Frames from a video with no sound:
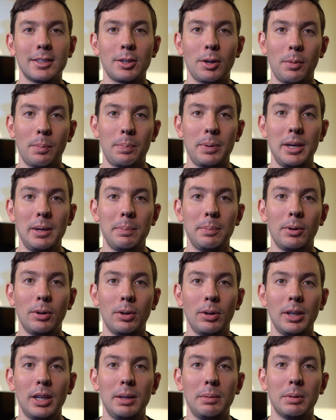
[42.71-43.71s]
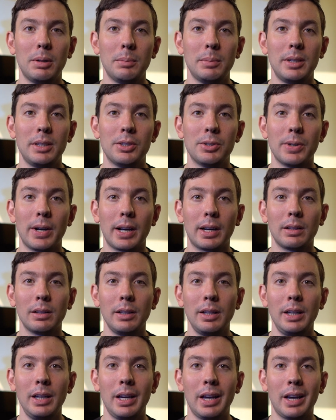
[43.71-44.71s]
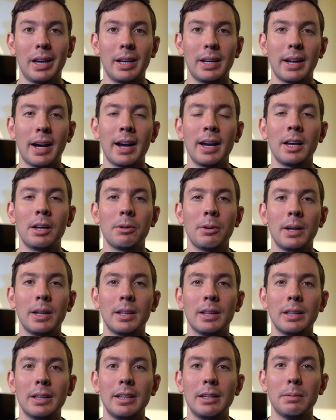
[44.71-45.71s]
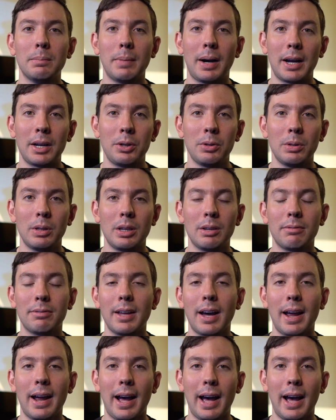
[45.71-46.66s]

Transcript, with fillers: Some people email me directly and I create a lead manually if that